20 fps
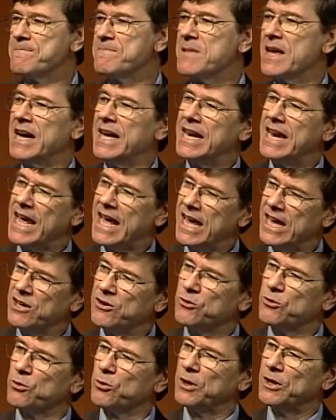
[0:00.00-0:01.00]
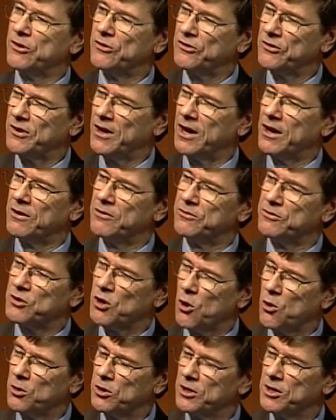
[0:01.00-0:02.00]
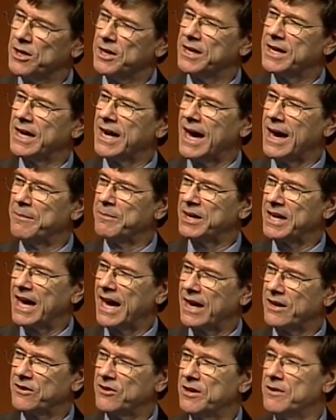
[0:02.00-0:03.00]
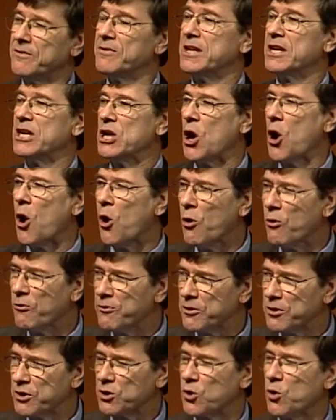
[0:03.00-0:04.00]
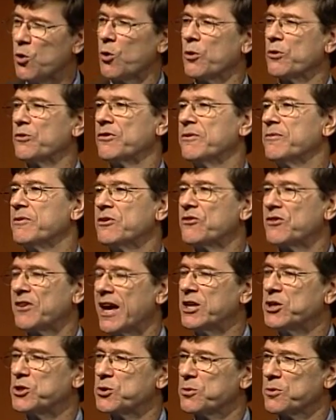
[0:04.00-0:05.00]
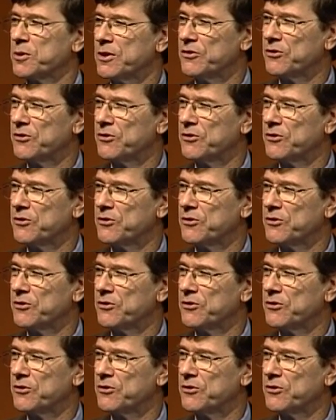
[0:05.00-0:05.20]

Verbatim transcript: an increase of total economic activity over the course of a century,